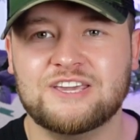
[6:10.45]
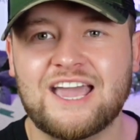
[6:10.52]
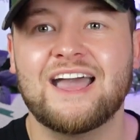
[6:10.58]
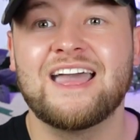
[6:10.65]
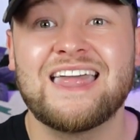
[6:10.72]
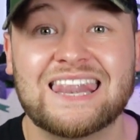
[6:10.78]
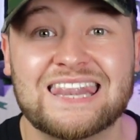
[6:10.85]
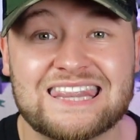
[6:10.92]

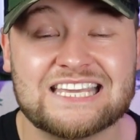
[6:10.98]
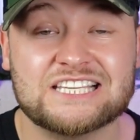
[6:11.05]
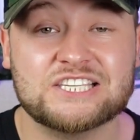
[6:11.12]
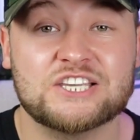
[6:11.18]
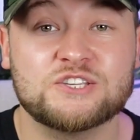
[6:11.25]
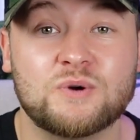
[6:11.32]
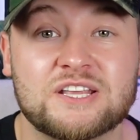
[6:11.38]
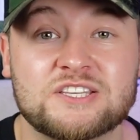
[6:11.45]
yeah, this
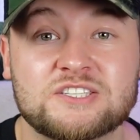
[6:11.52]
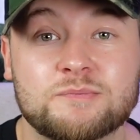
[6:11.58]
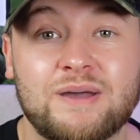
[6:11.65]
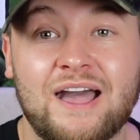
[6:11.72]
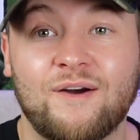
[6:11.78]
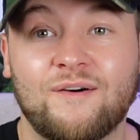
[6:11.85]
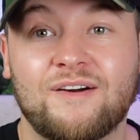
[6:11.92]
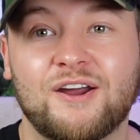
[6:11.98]
is what it's
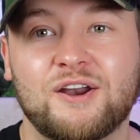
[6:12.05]
about.